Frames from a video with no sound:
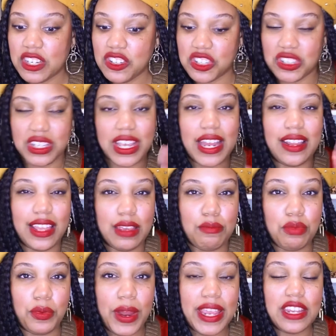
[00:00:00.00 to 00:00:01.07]
just to kind of
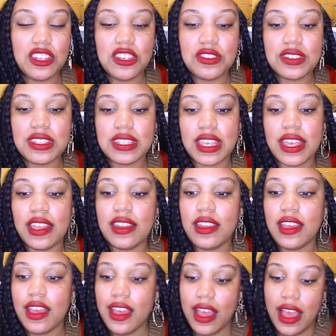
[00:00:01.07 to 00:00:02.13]
like brighten your
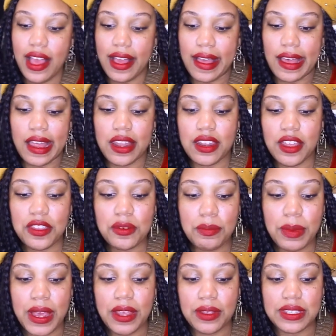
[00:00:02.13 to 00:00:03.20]
skin, uh, another
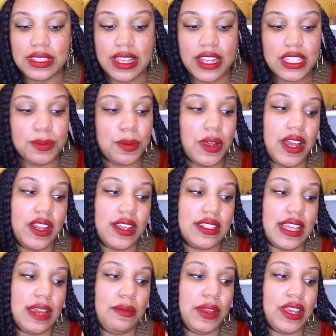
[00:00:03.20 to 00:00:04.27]
Biossance
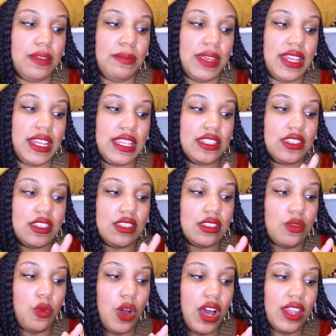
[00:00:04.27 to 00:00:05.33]
product I recommend is the
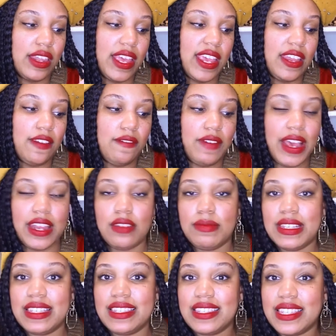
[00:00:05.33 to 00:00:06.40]
Squalane
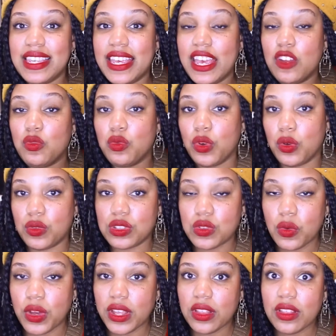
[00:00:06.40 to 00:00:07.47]
Vitamin C and Rose
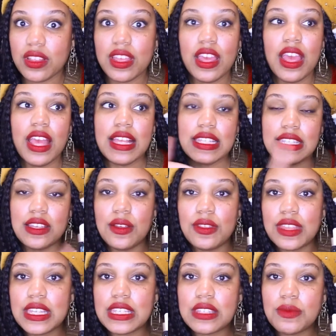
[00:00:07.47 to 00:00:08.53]
Oil. So
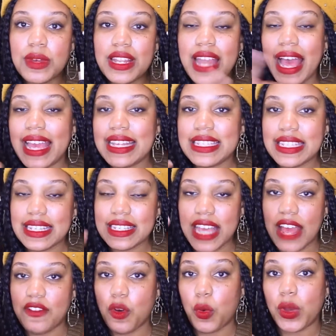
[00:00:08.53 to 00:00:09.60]
this one, I tend to
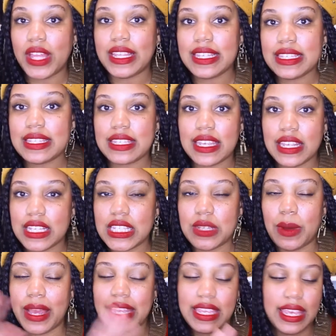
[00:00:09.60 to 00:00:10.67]
have oily skin,
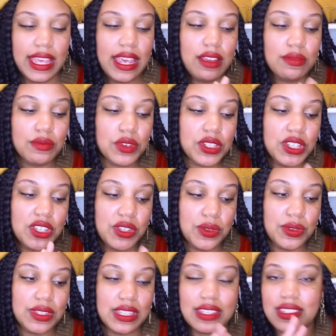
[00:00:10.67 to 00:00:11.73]
so I can't really
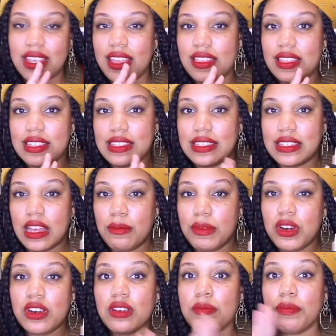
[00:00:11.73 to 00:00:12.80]
use this in the
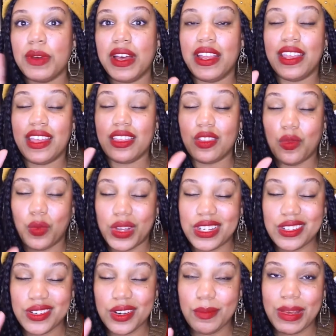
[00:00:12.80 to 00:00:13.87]
summer, but in the
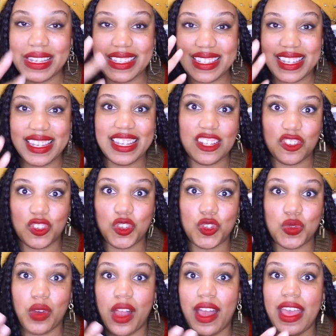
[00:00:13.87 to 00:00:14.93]
winter, my skin gets
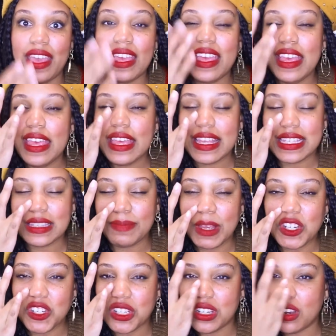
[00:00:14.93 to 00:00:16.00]
dry,
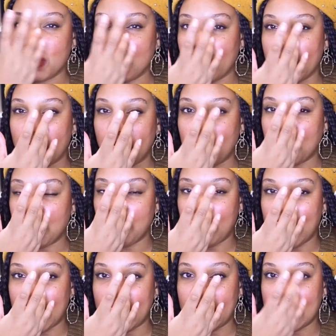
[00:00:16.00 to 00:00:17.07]
especially around
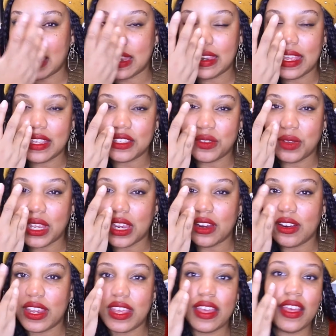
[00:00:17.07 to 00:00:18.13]
my nasal
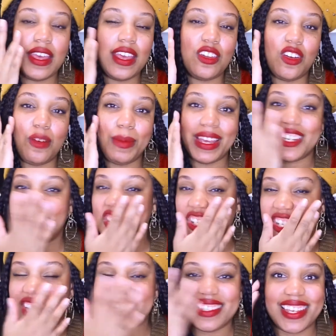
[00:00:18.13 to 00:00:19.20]
area and on my
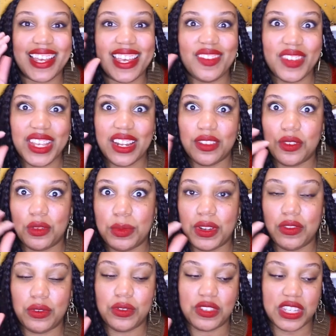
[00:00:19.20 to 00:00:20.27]
cheeks. Like I even get a little bit
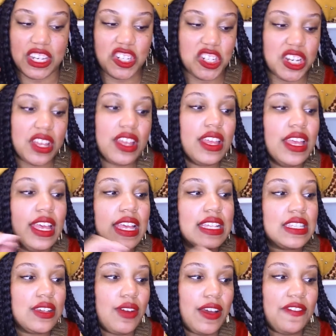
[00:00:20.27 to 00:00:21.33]
of rosacea.
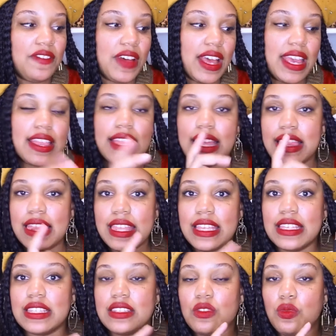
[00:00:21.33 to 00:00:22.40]
So I find that
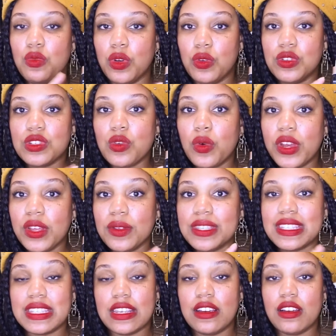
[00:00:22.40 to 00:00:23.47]
this rose oil
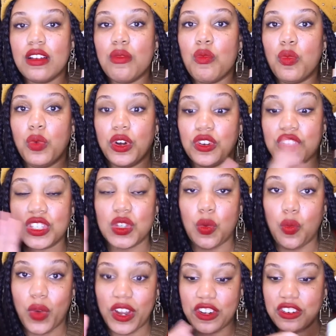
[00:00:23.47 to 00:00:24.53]
serum works
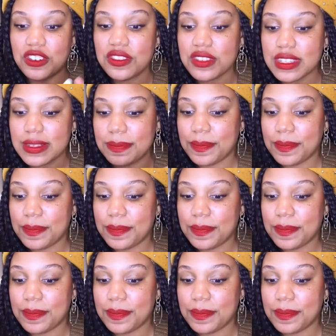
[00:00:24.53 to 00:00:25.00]
wonders.